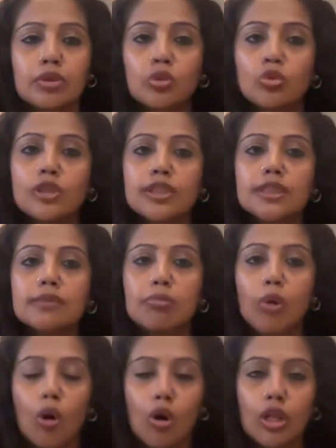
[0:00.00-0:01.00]
too
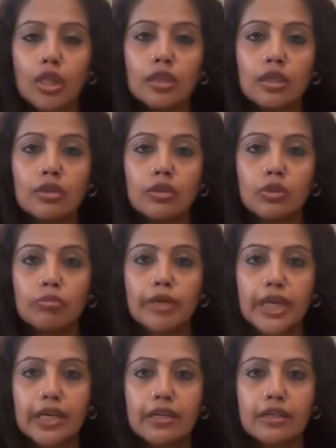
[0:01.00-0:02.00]
small to
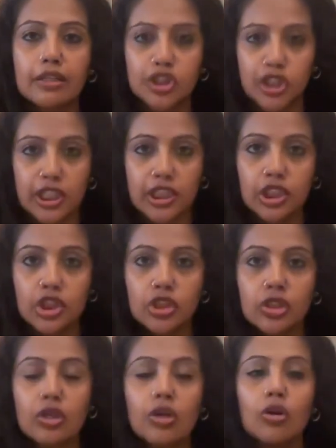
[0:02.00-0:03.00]
make a change,
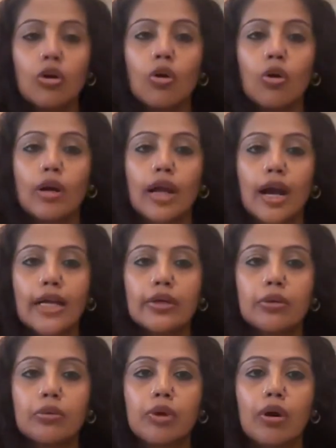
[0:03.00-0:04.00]
or I
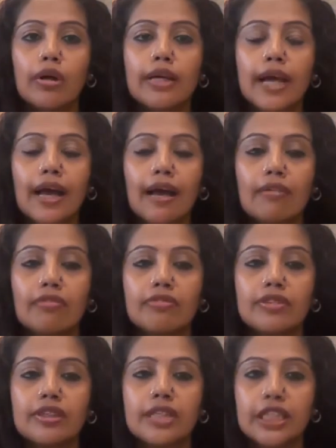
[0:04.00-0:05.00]
do not have
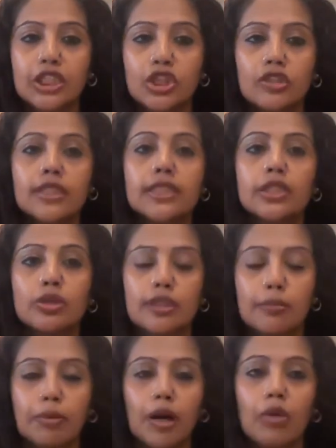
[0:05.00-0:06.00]
the agency or
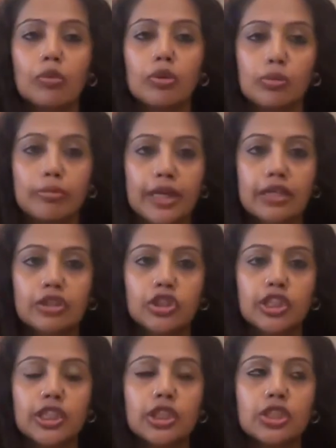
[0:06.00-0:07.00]
the power to make a
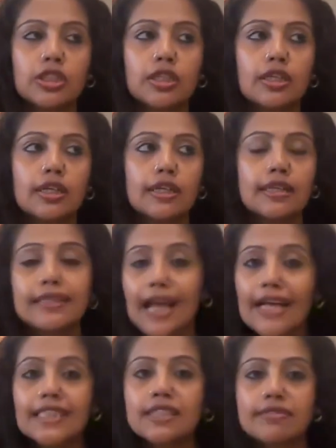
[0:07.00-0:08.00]
change,
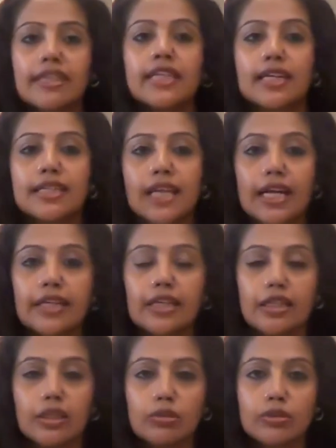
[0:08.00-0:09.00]
that's very anxiety
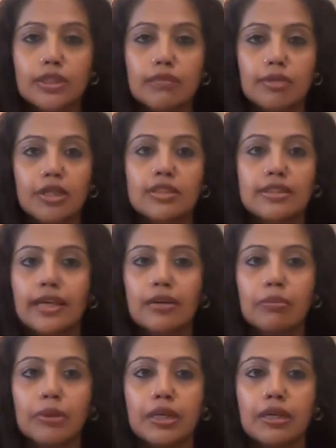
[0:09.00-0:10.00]
inducing because
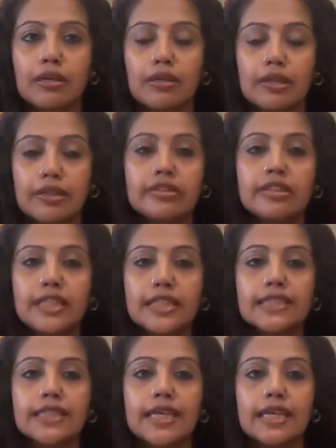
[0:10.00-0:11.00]
then we are literally
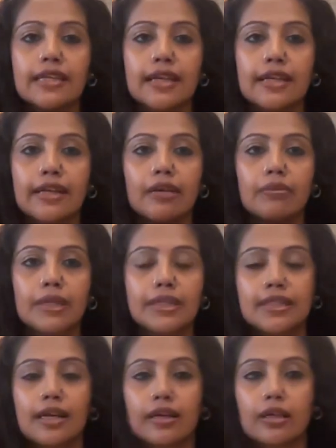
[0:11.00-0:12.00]
saying that, hey, we are
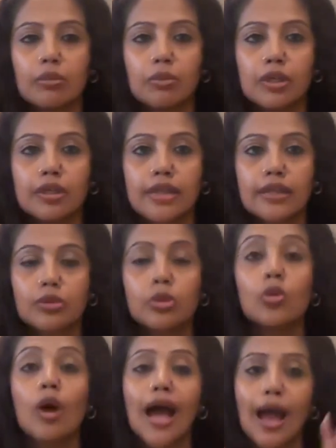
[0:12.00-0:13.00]
stuck in a world that's going
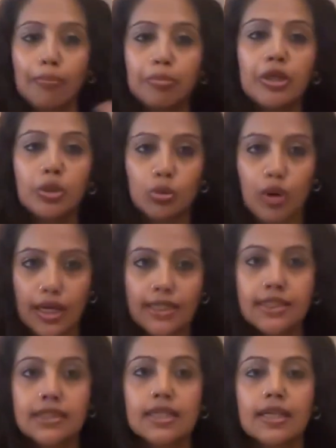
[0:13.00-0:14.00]
to happen to
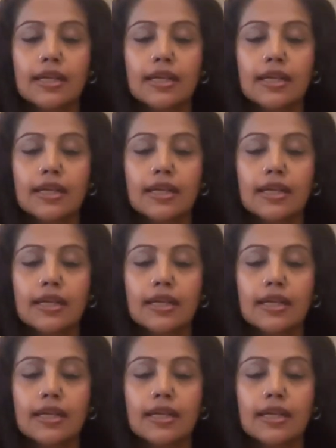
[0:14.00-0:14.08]
us.